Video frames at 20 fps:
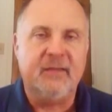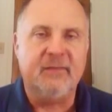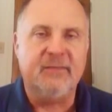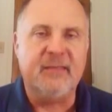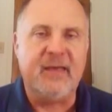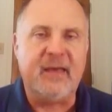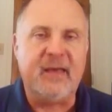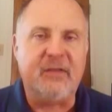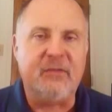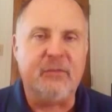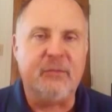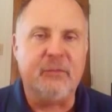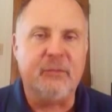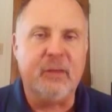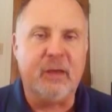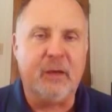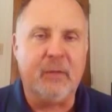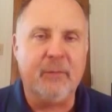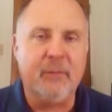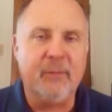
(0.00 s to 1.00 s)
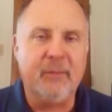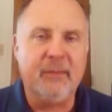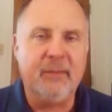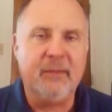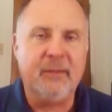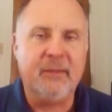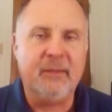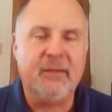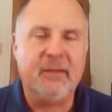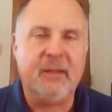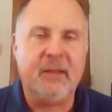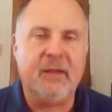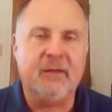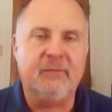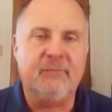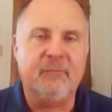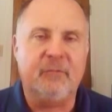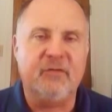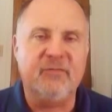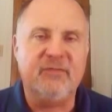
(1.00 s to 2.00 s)
That you go in
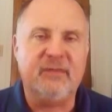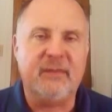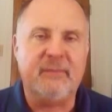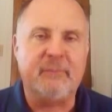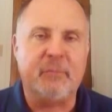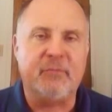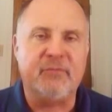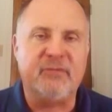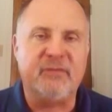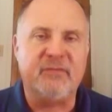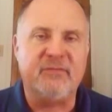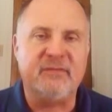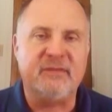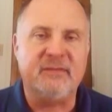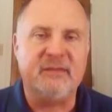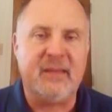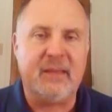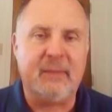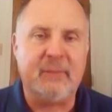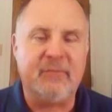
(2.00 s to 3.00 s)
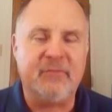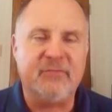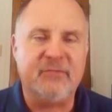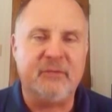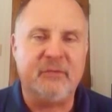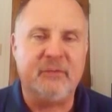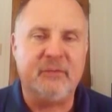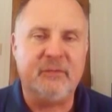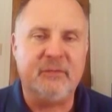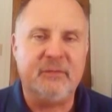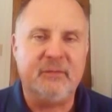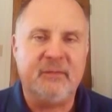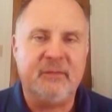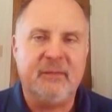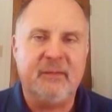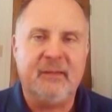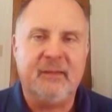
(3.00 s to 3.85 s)
and, for example, where it says name of student,